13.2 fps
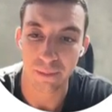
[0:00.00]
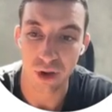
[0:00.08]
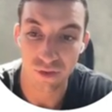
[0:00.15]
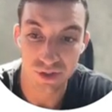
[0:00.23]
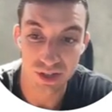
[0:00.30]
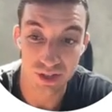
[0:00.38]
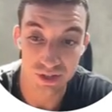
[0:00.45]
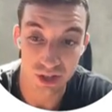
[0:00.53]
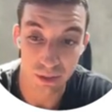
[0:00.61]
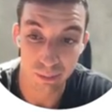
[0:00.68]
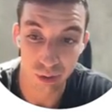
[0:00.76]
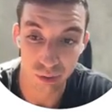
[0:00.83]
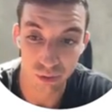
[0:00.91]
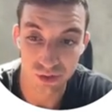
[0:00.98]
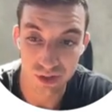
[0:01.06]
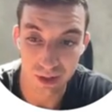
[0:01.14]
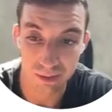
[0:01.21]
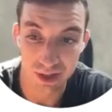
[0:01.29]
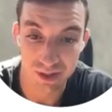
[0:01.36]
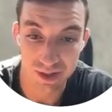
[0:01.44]
Obviously, it's going to pull
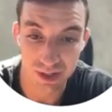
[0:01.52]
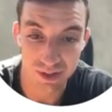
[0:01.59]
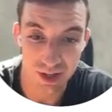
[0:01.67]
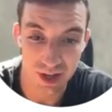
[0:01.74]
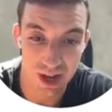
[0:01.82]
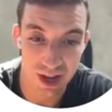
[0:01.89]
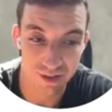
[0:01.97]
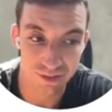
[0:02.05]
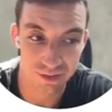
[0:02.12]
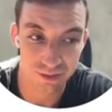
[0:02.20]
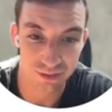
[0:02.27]
some listings that have